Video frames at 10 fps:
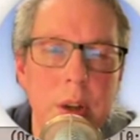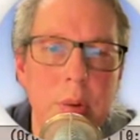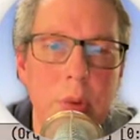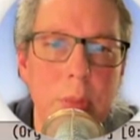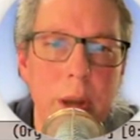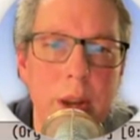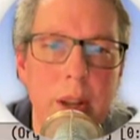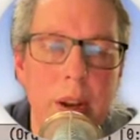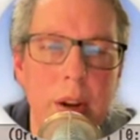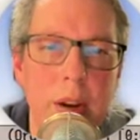We're back
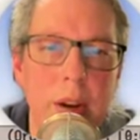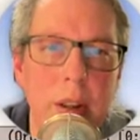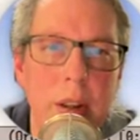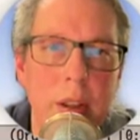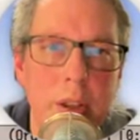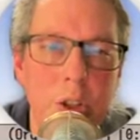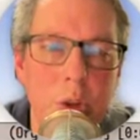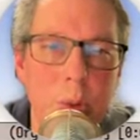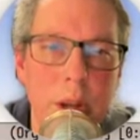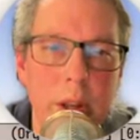here to
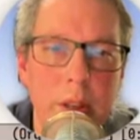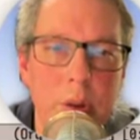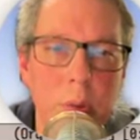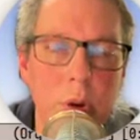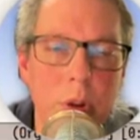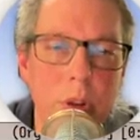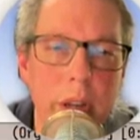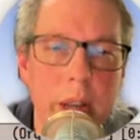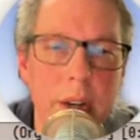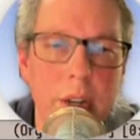my hello world
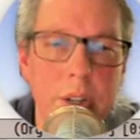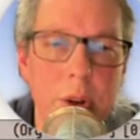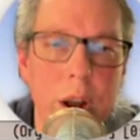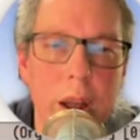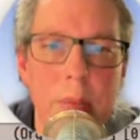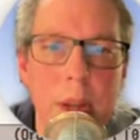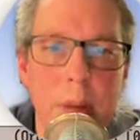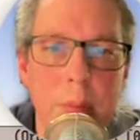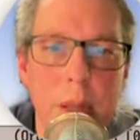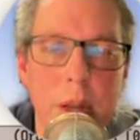and it has grabbed a
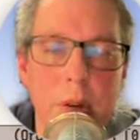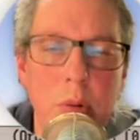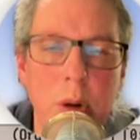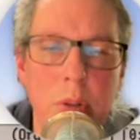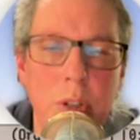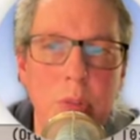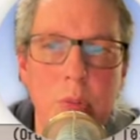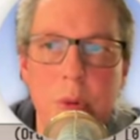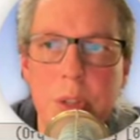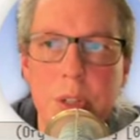block quote
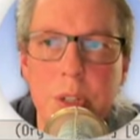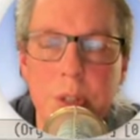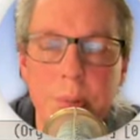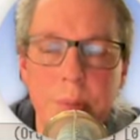for this.